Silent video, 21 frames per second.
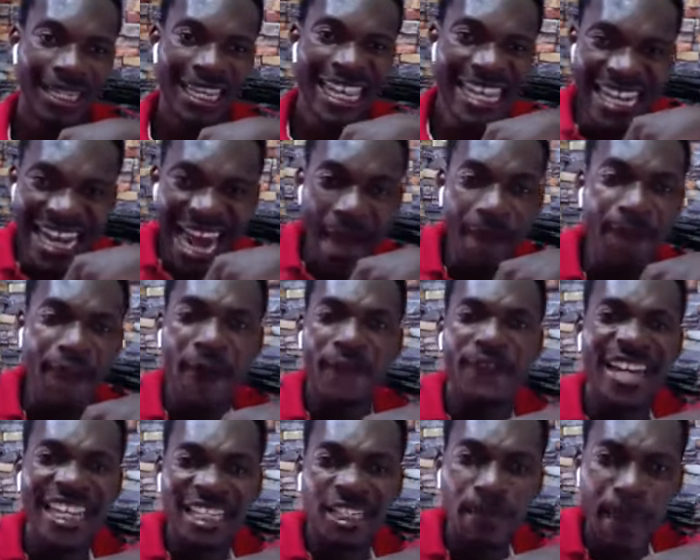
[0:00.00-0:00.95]
Enough
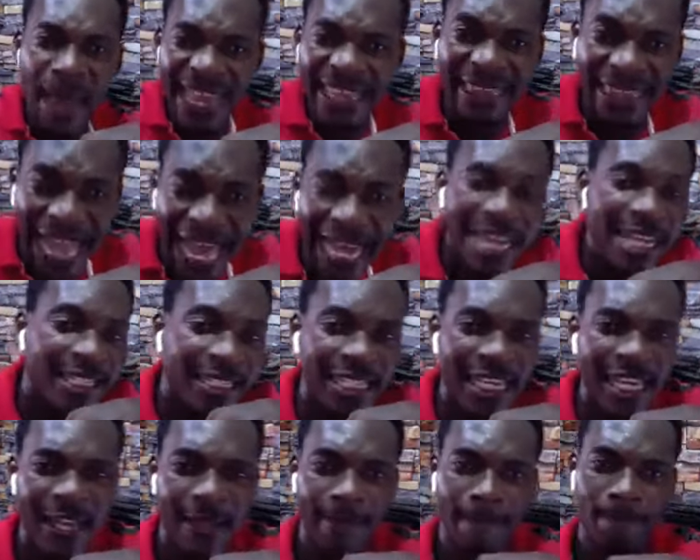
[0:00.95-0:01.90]
of this
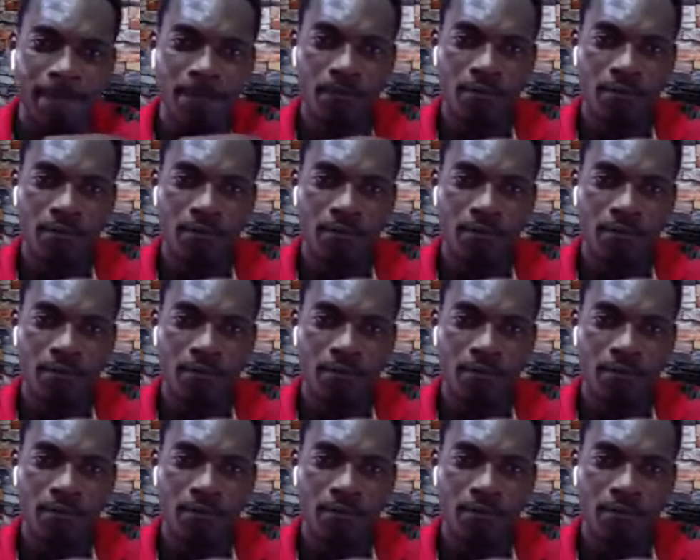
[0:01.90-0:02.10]
mentality.